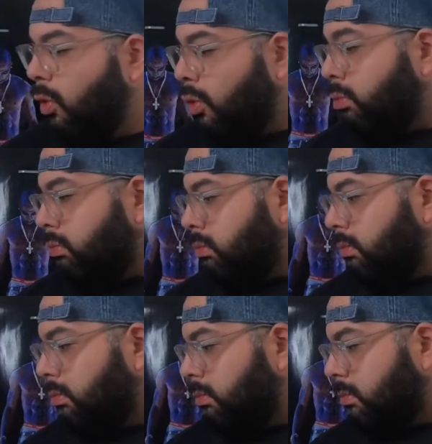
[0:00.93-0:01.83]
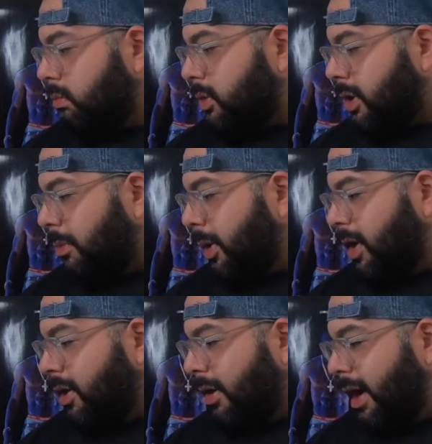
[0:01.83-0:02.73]
Ooh, sorry,
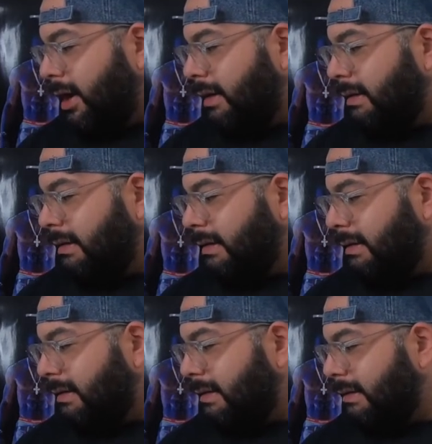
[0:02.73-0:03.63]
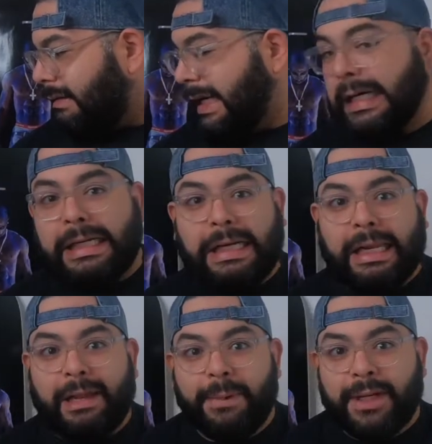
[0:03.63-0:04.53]
buddy. All right. God, hit my